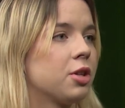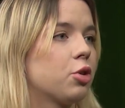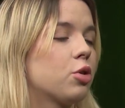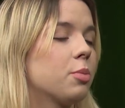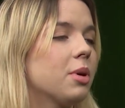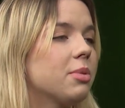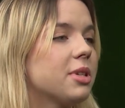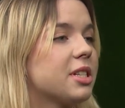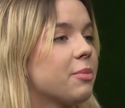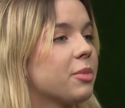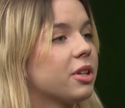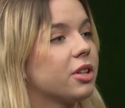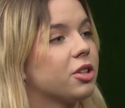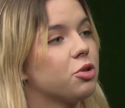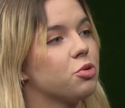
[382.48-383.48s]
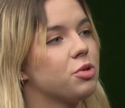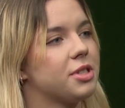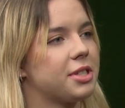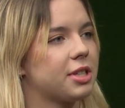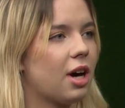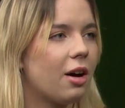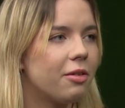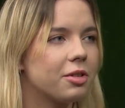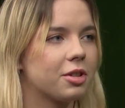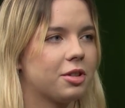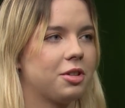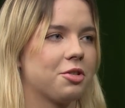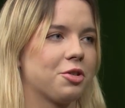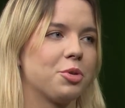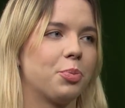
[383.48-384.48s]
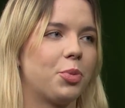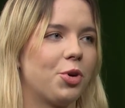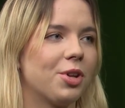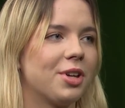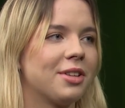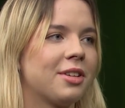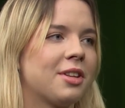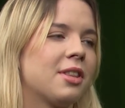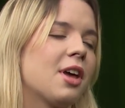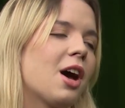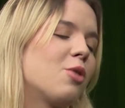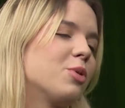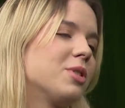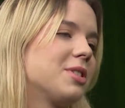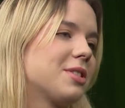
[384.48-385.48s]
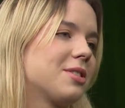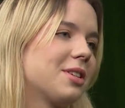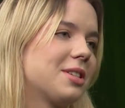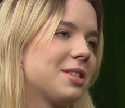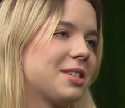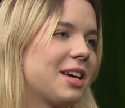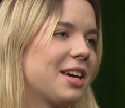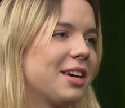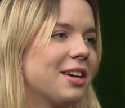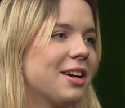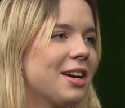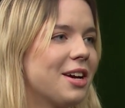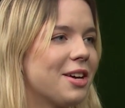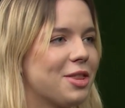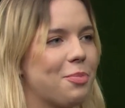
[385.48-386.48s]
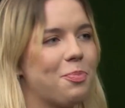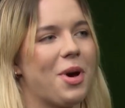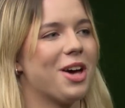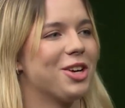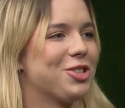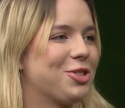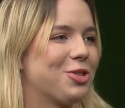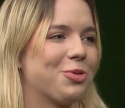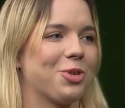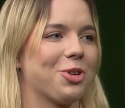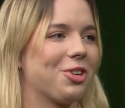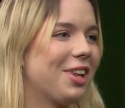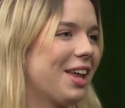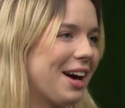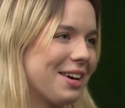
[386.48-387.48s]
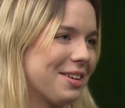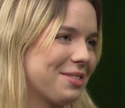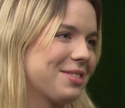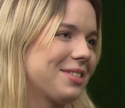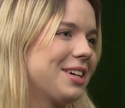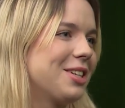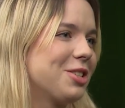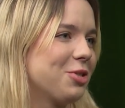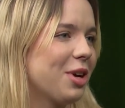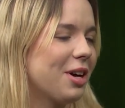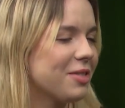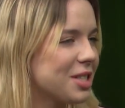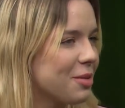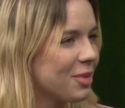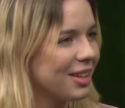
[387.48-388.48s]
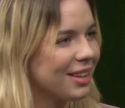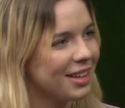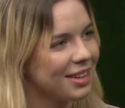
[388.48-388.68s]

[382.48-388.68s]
or maybe something that you discovered here in Poland and now it's, let's say, the passion of your life. Do you have something like